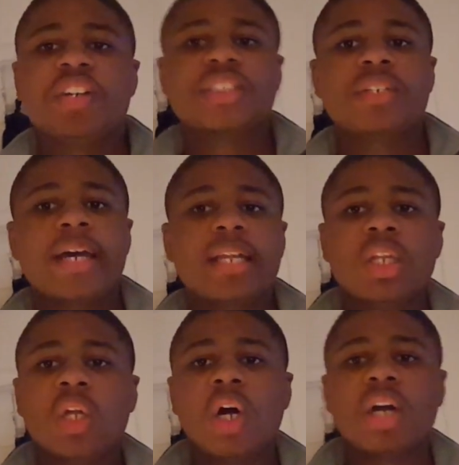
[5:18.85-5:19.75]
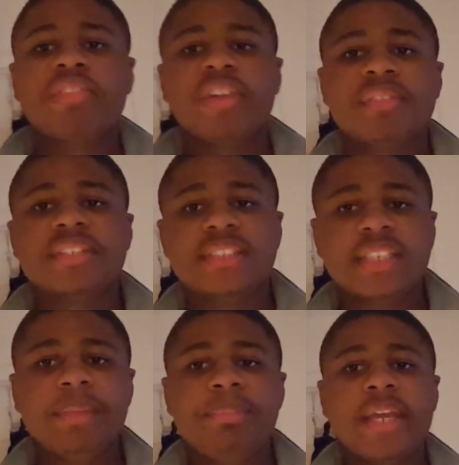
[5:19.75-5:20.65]
You also add a log for them to
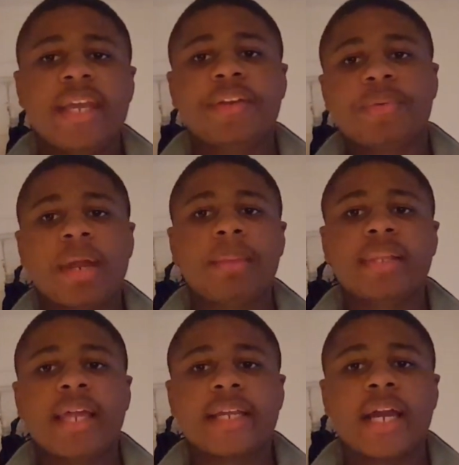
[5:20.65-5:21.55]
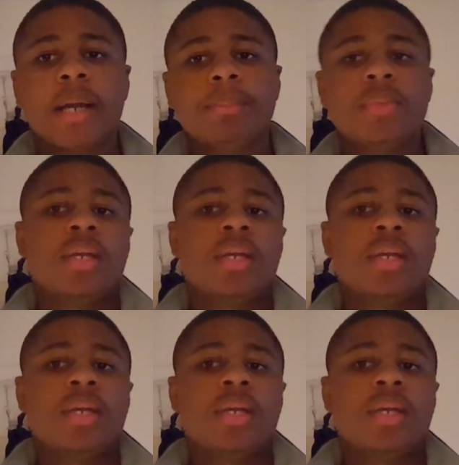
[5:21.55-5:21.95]
sleep in, or probably